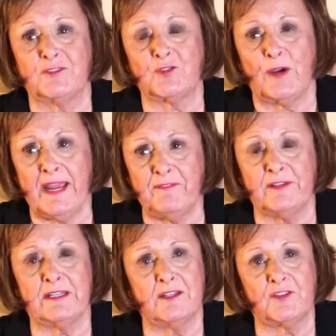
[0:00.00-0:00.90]

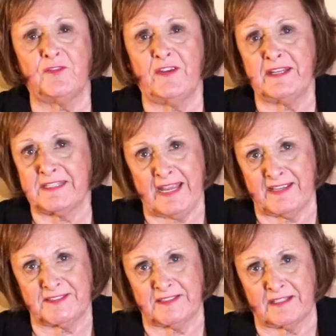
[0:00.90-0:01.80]
traveling is
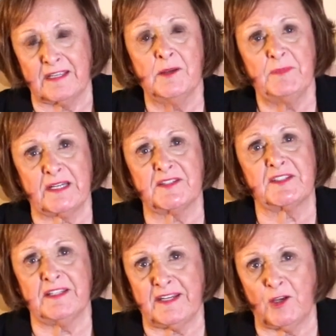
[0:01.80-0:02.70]
fantastic
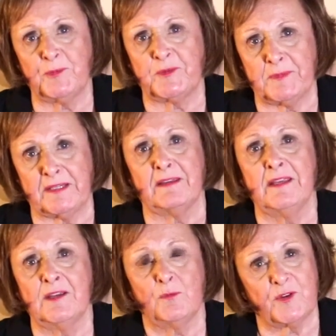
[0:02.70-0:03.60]
because it helps me
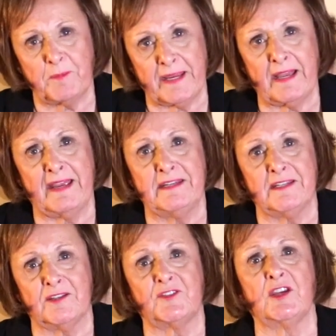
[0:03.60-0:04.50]
with my
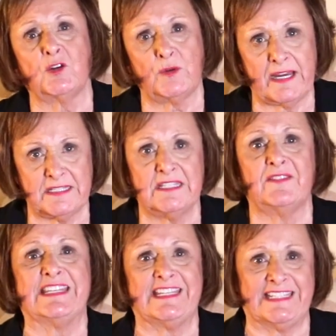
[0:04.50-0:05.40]
ideas and
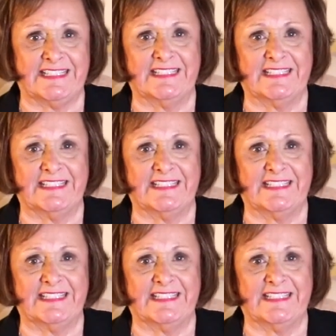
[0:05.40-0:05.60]
creativity.